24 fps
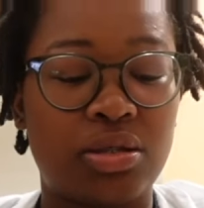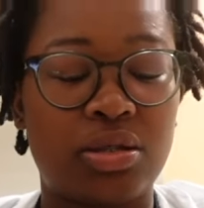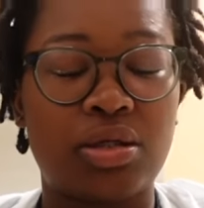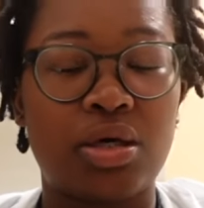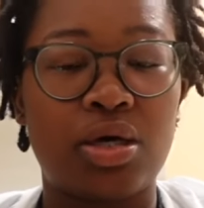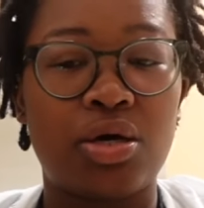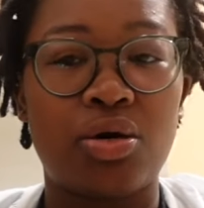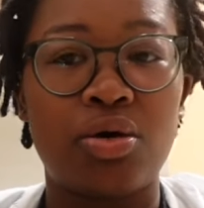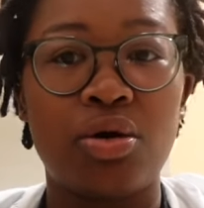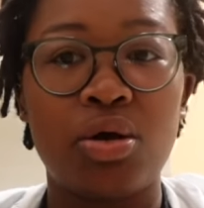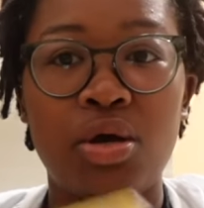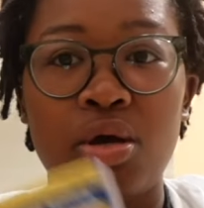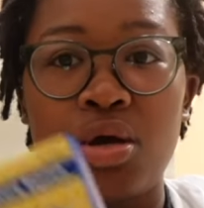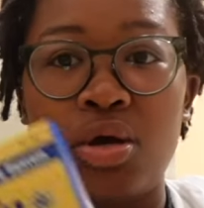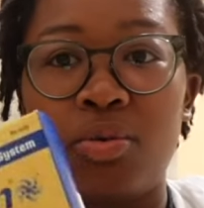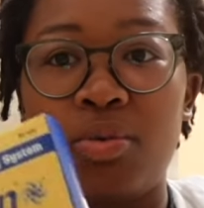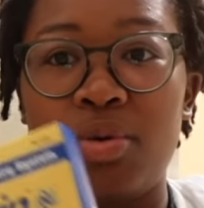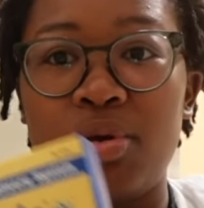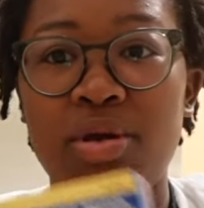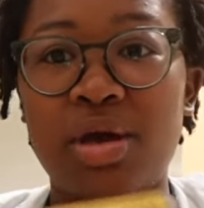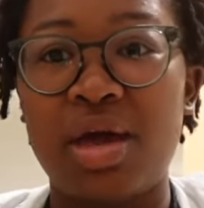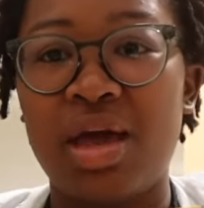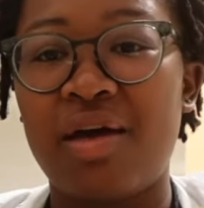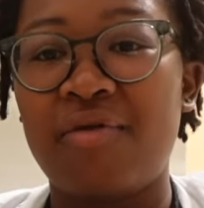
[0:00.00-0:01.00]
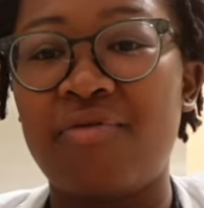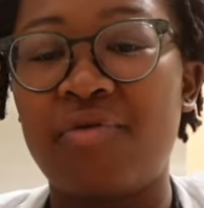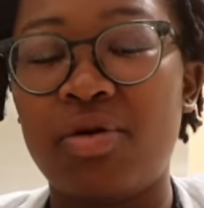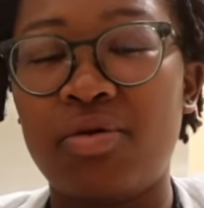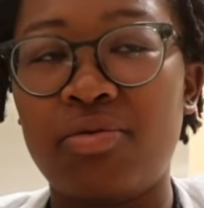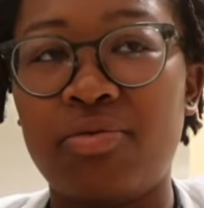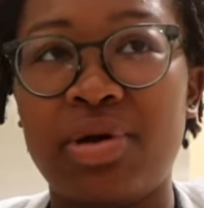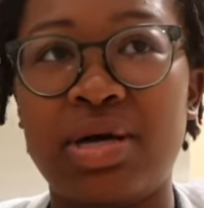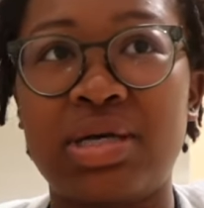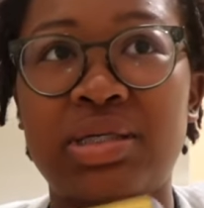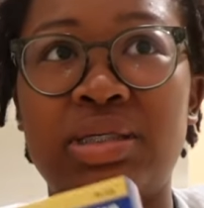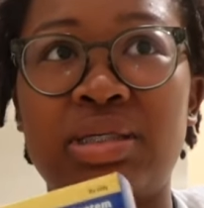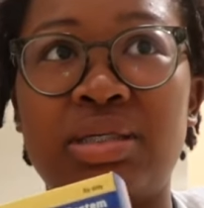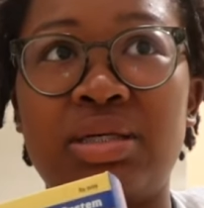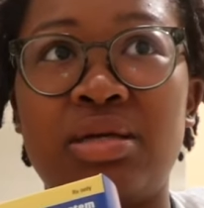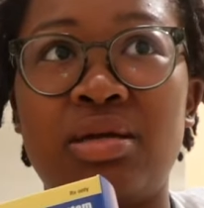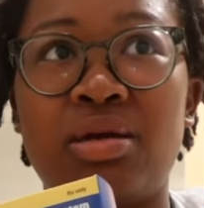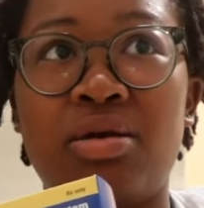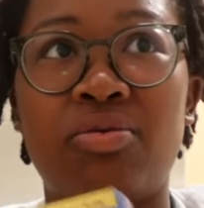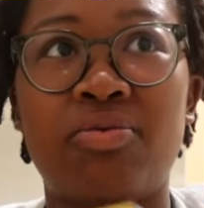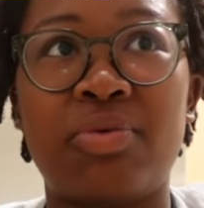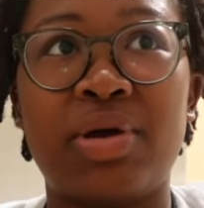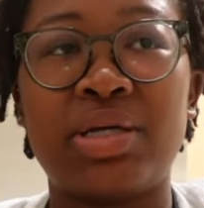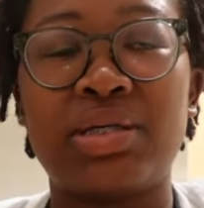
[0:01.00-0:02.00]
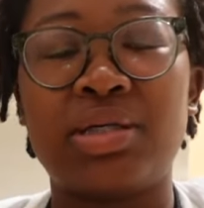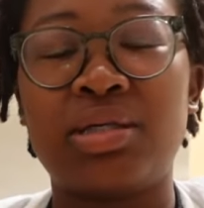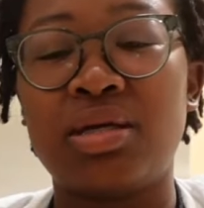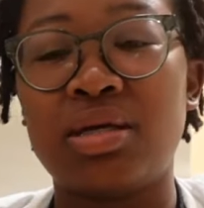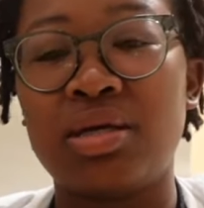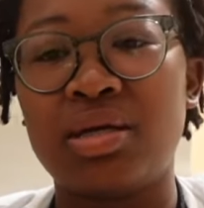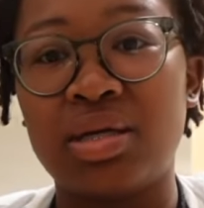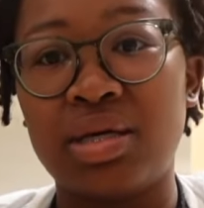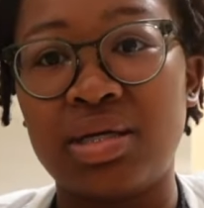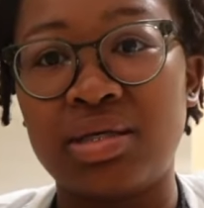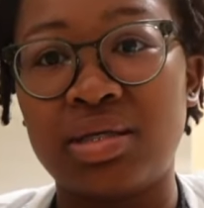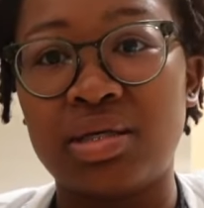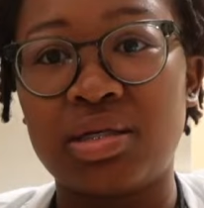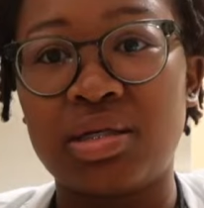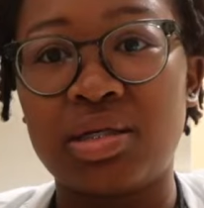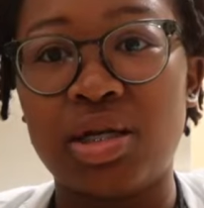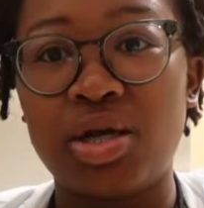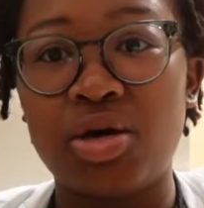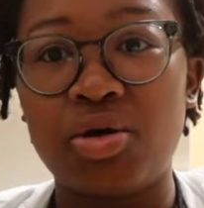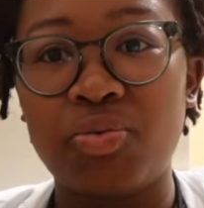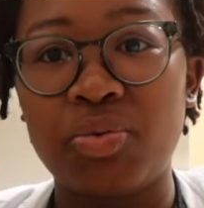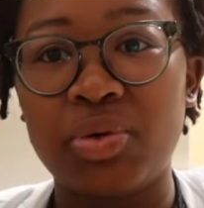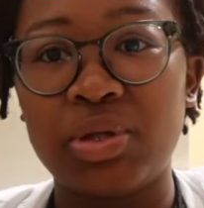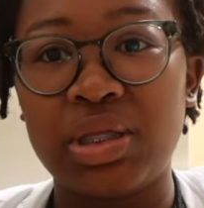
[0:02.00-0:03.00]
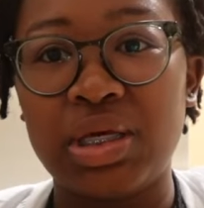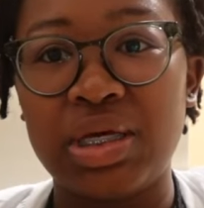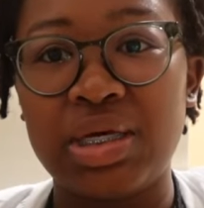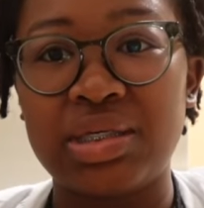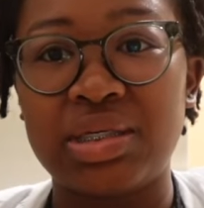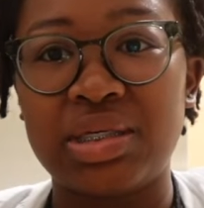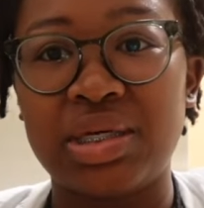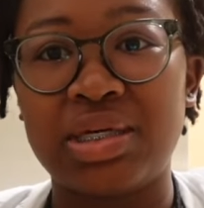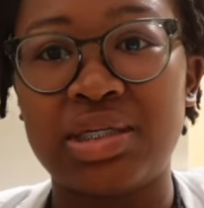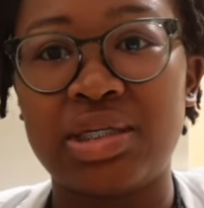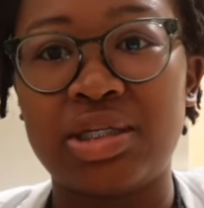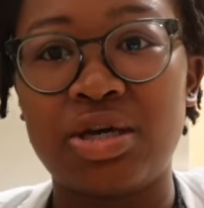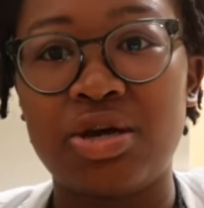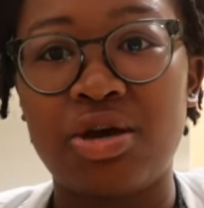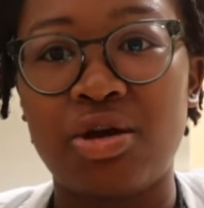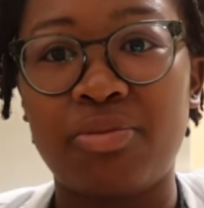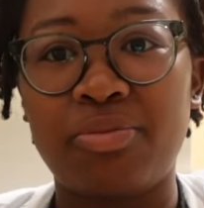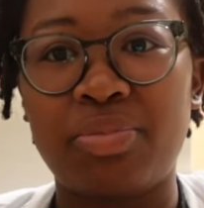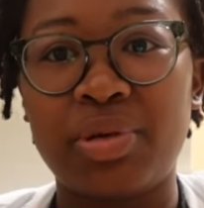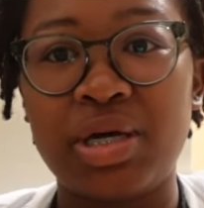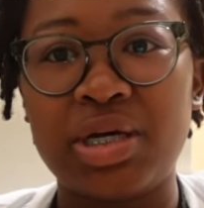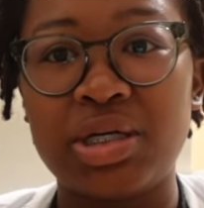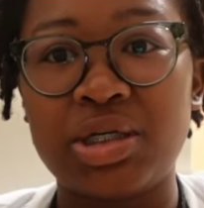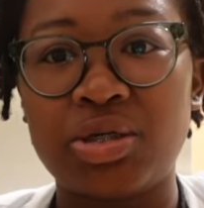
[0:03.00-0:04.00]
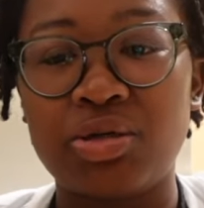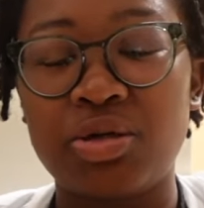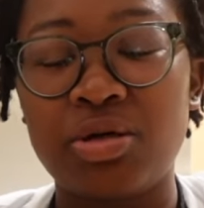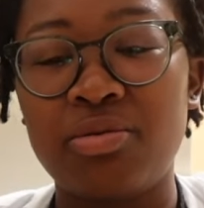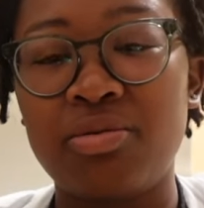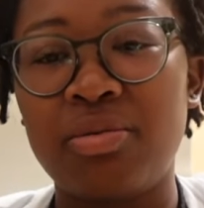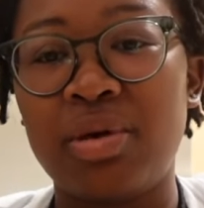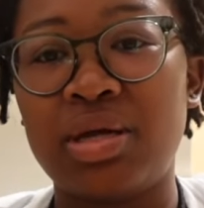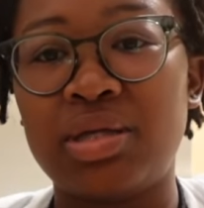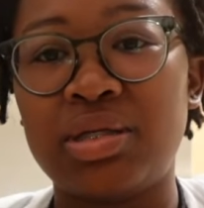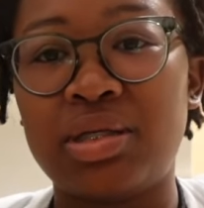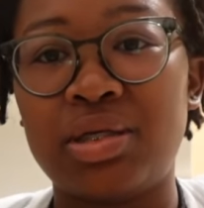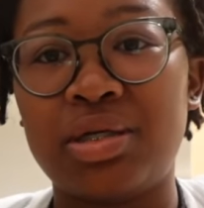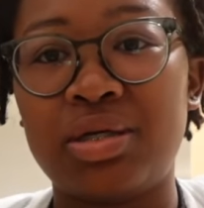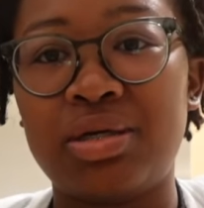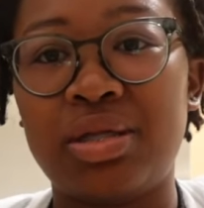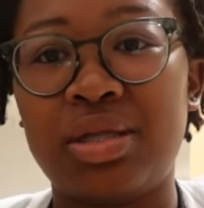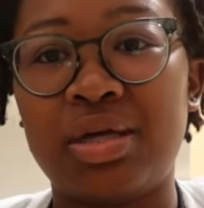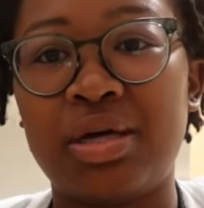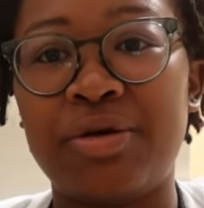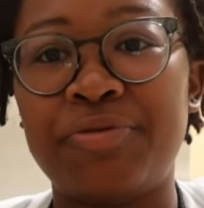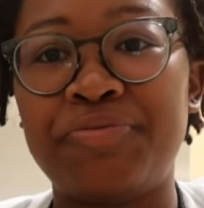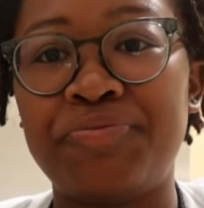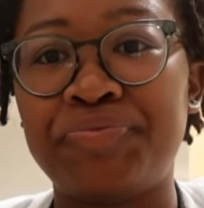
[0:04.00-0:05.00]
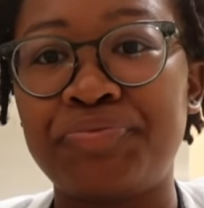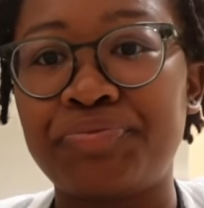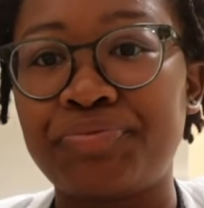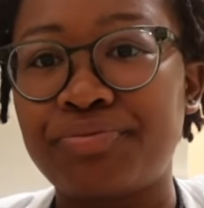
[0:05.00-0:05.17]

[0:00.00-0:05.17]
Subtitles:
So when you have a resting is a slow release into your bloodstream, into the